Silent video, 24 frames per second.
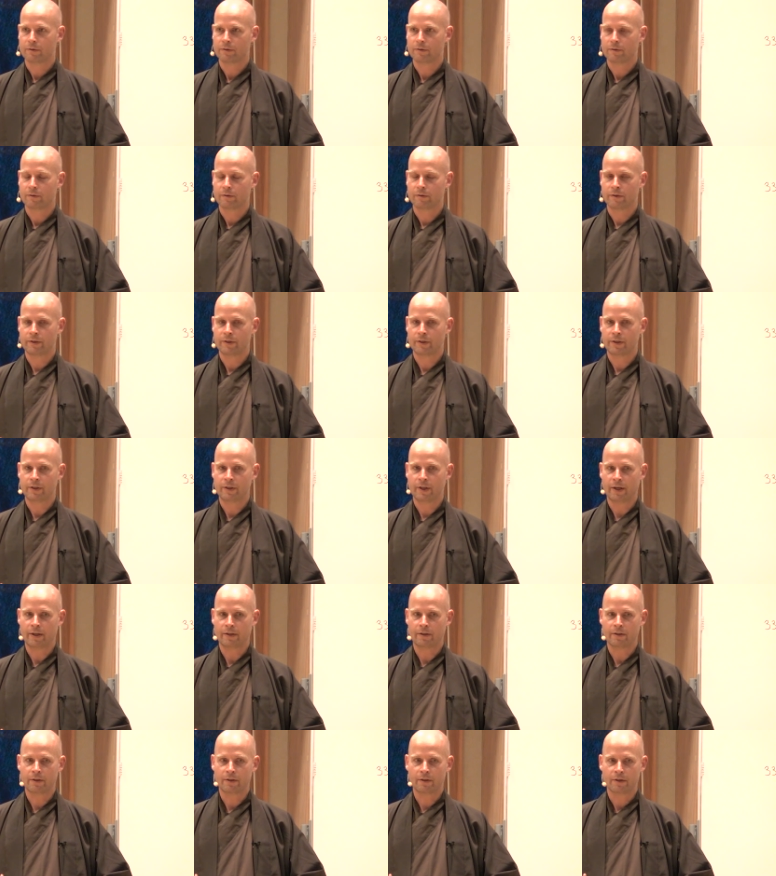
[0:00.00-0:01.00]
to see
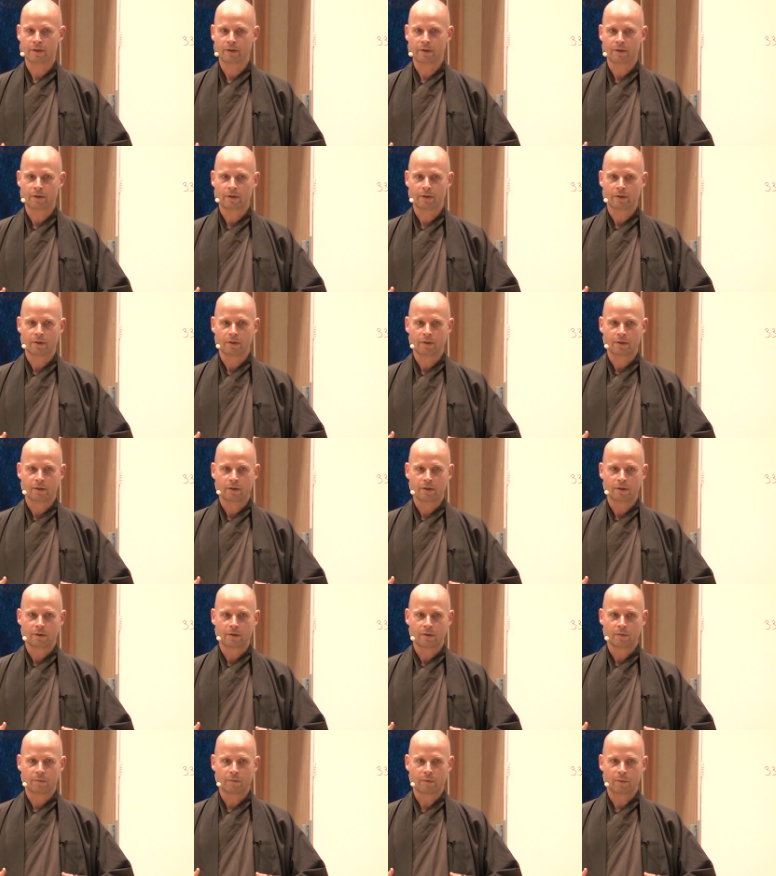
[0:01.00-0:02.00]
that
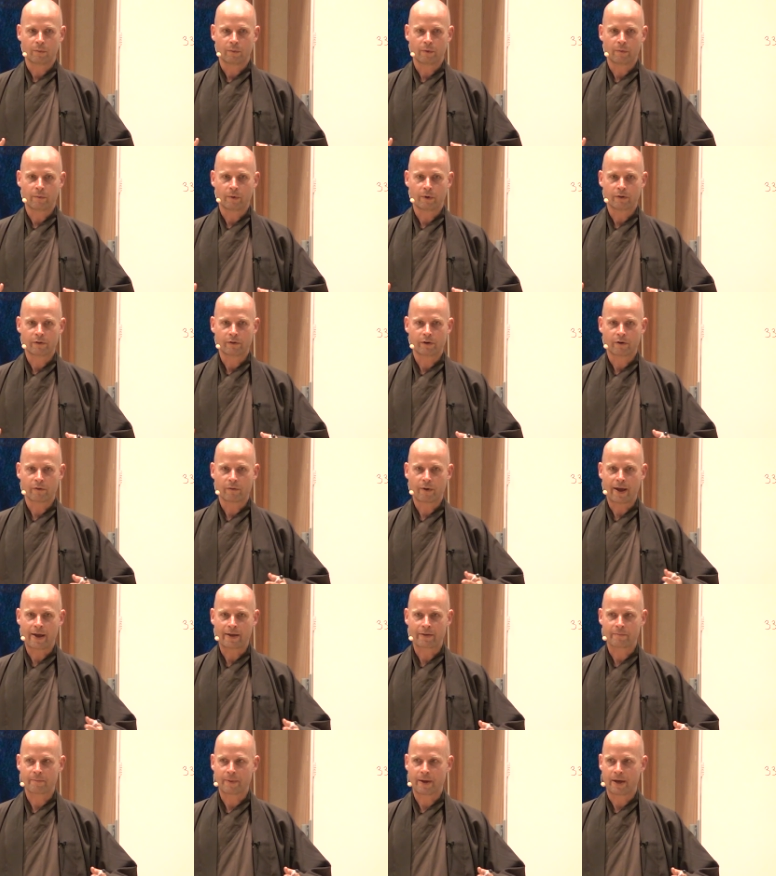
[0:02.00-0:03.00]
what we want to
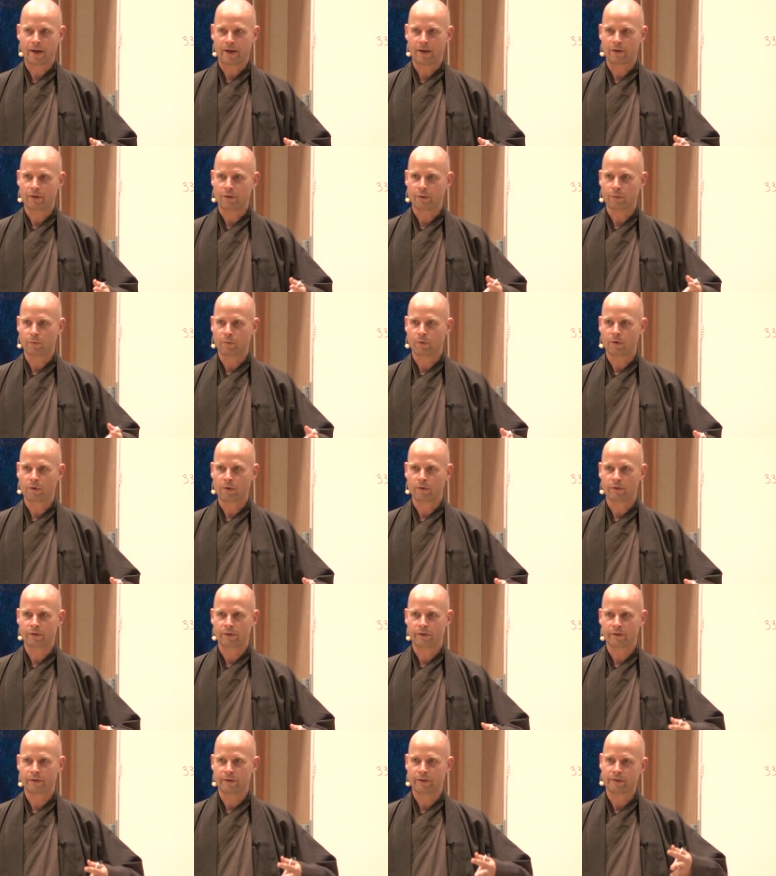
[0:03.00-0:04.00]
grasp at in the world
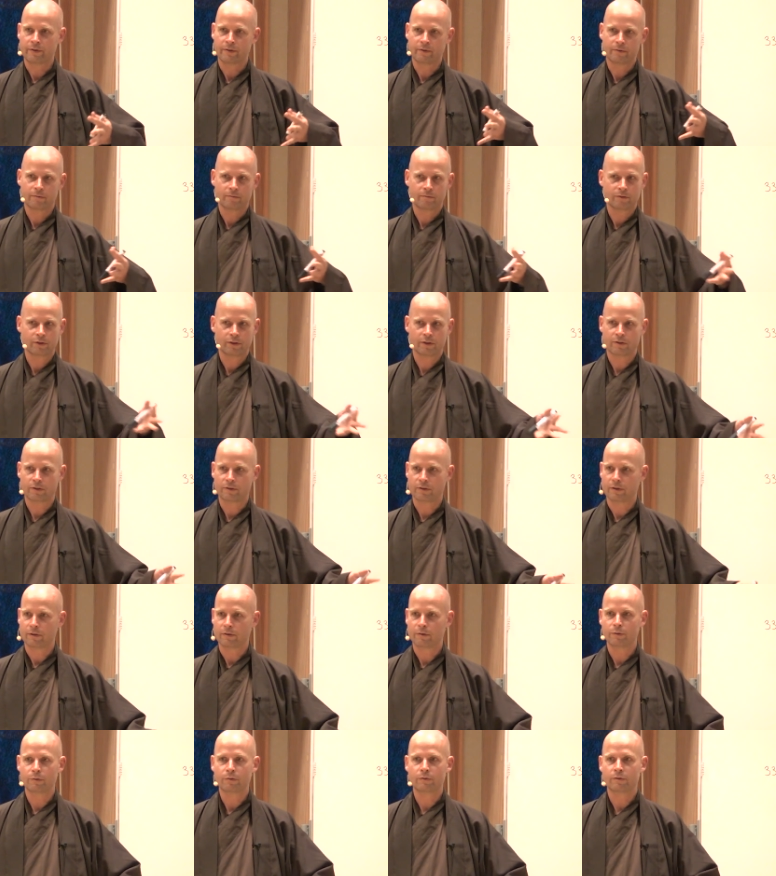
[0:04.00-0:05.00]
is just
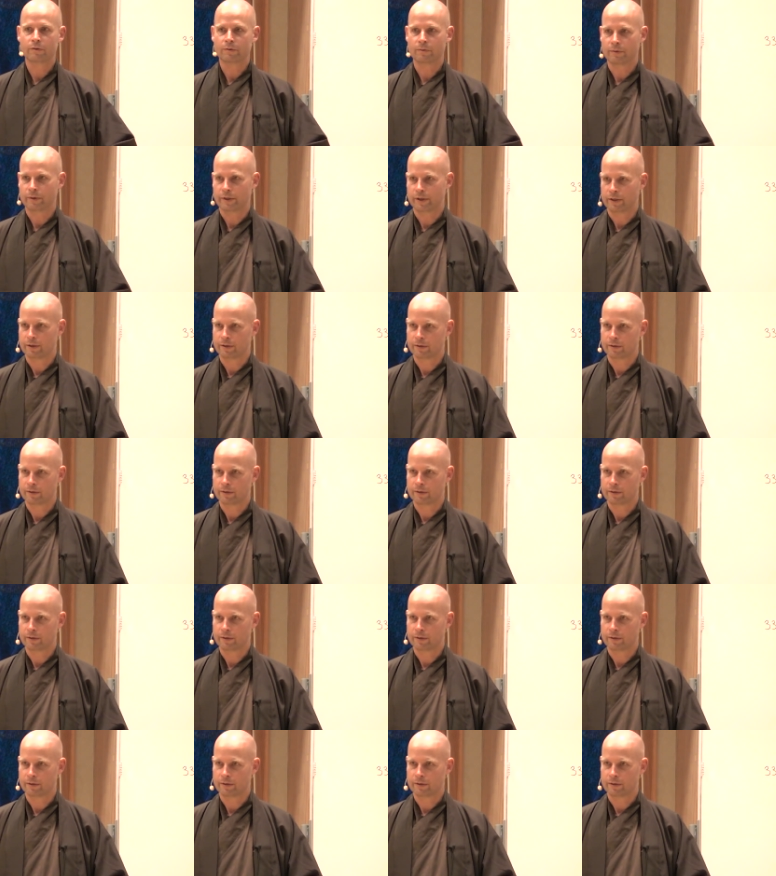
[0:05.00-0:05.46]
illusory.